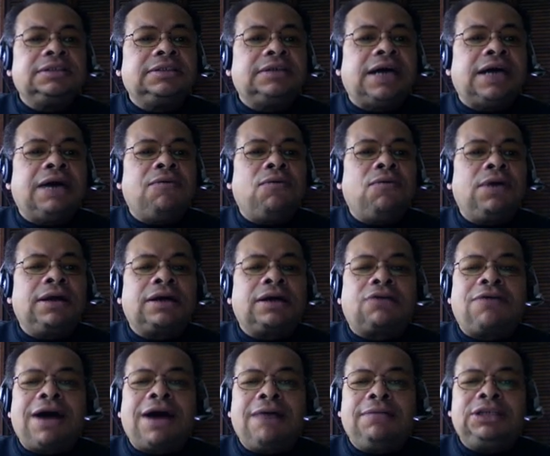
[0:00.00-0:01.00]
I want a
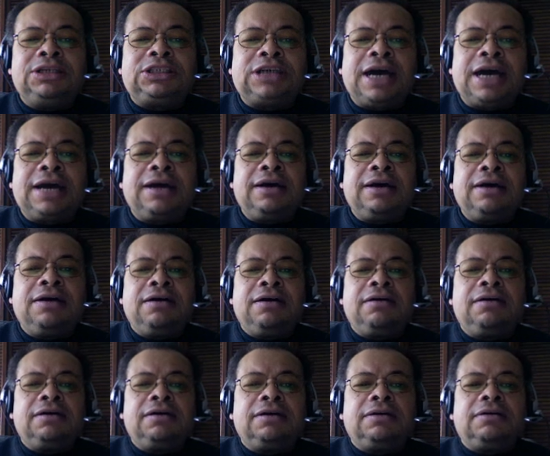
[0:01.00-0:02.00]
crime in China.
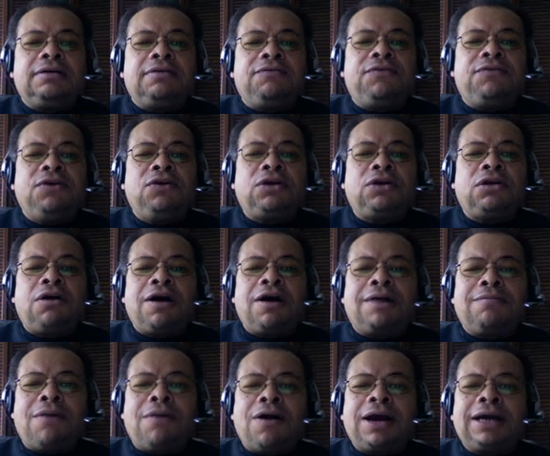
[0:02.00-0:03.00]
Phil Clark
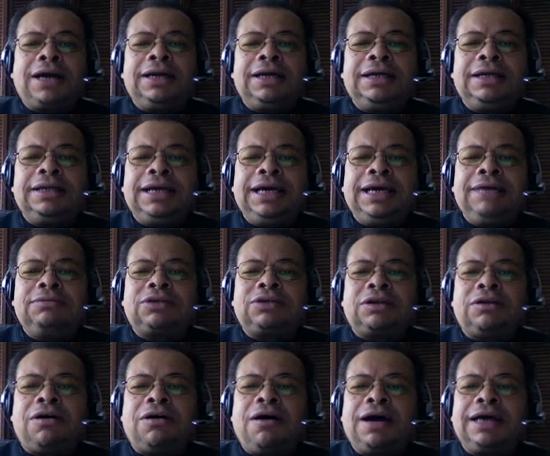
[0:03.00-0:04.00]
marketing names
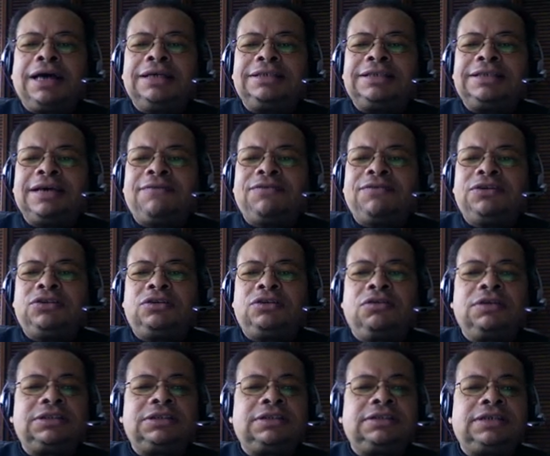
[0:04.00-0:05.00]
Clark as safest
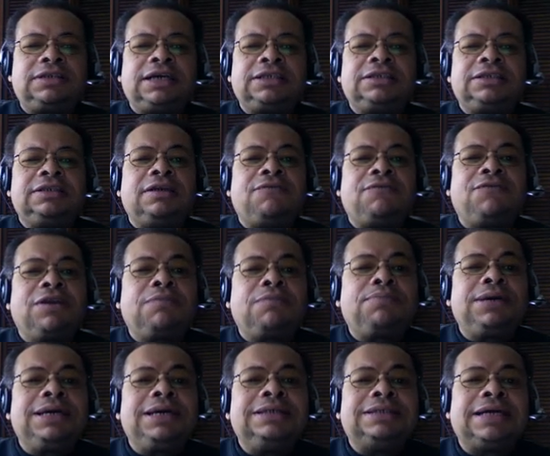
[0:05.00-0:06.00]
tourist destination in the
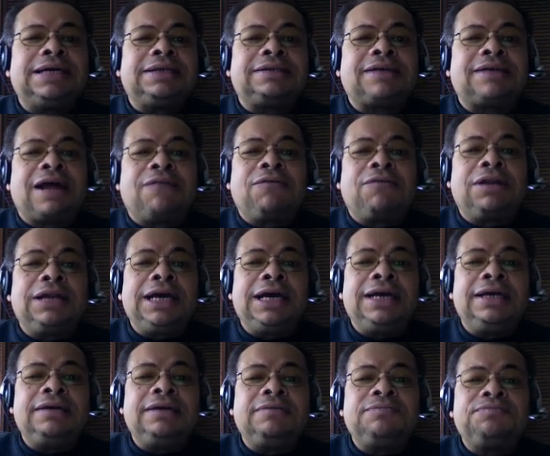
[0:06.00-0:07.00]
Philippines. That's not
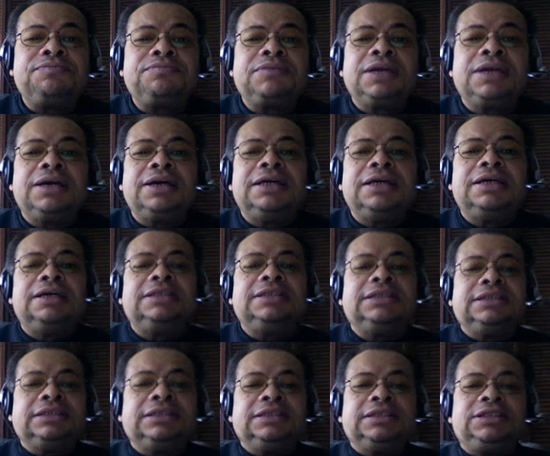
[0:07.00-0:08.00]
related.
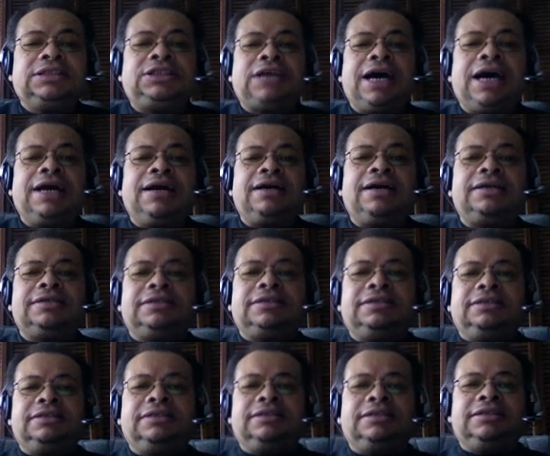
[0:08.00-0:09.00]
China
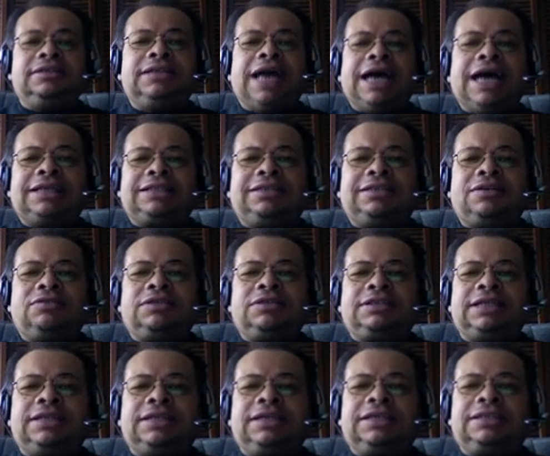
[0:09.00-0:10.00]
national
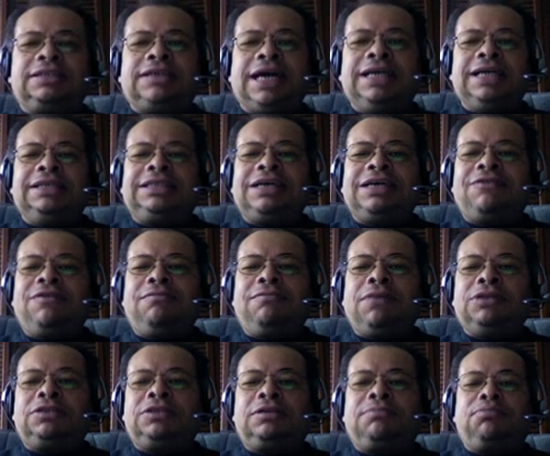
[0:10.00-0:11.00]
sentenced 97
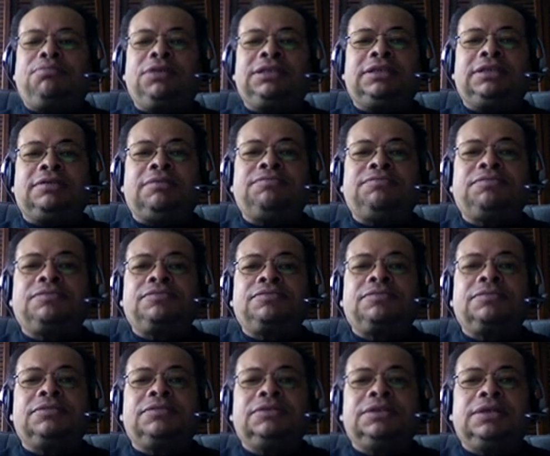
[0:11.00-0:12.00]
months to prison.
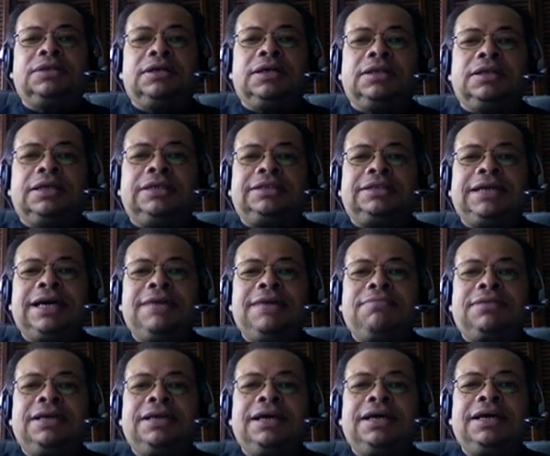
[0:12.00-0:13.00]
The same
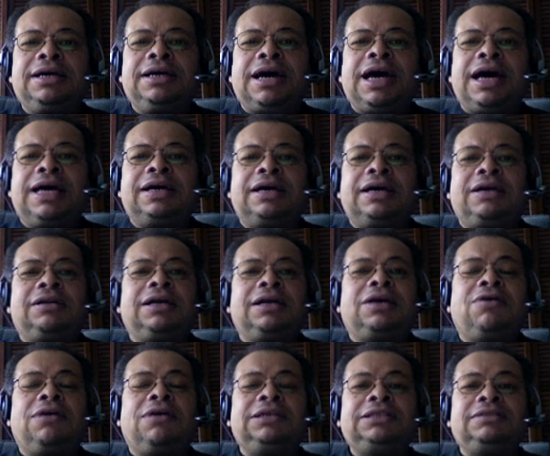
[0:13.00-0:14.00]
thing. I can
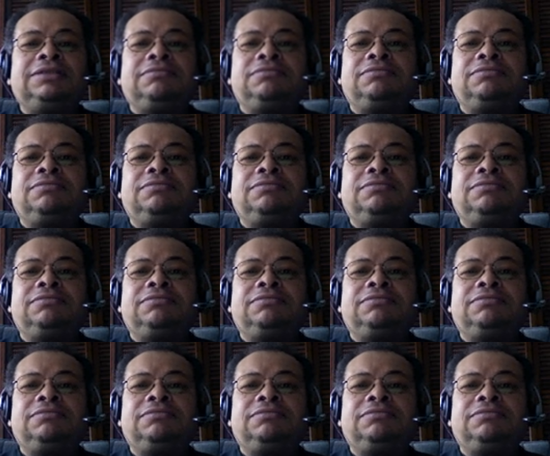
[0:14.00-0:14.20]
click on it.